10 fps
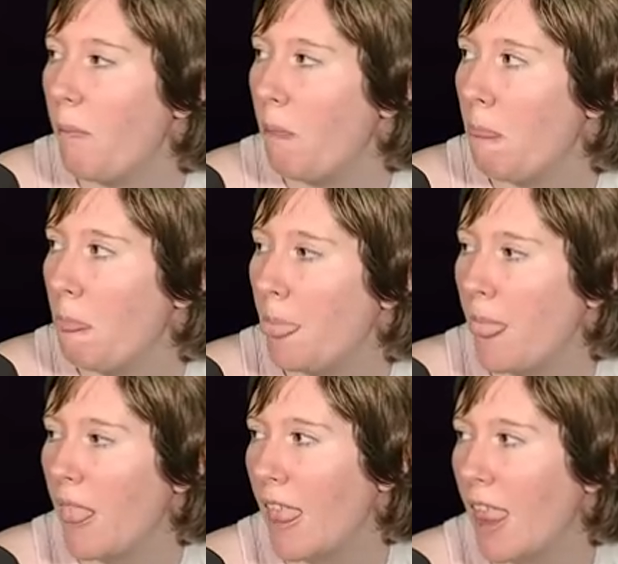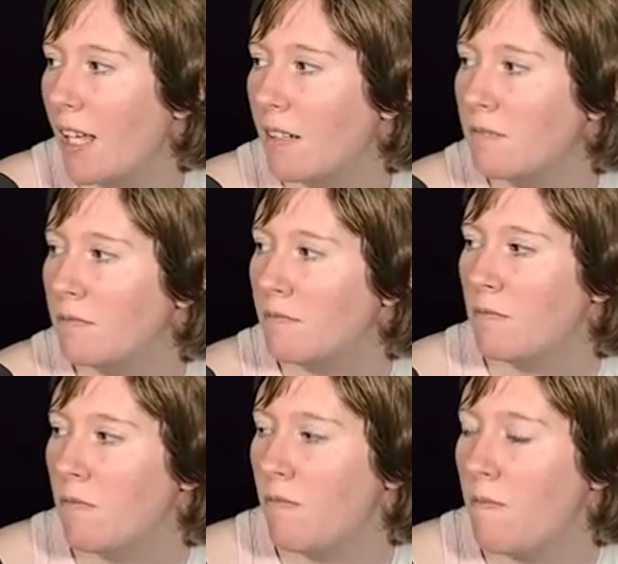
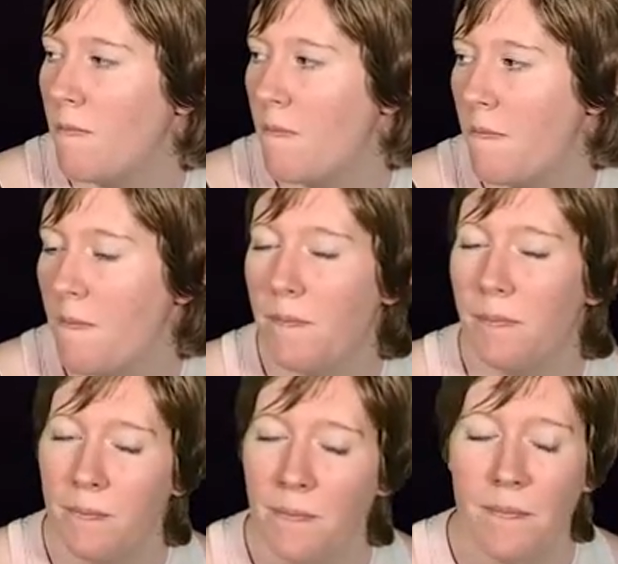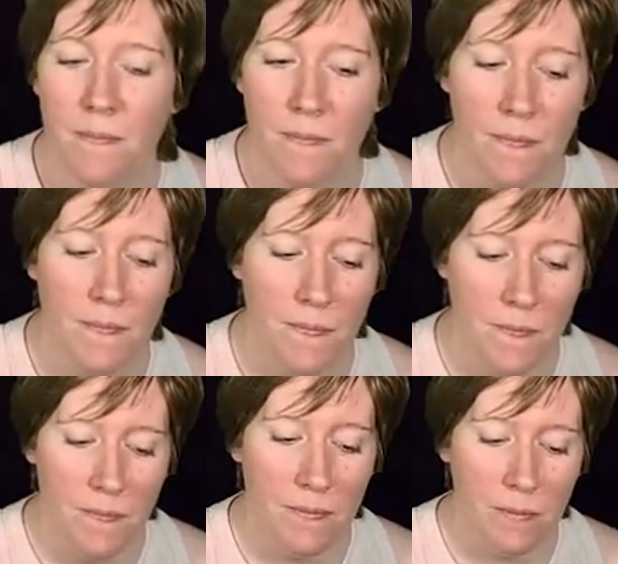
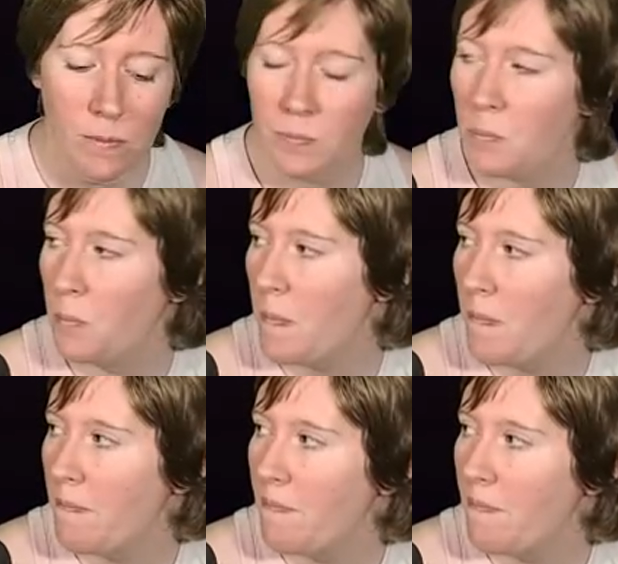This person isn't speaking.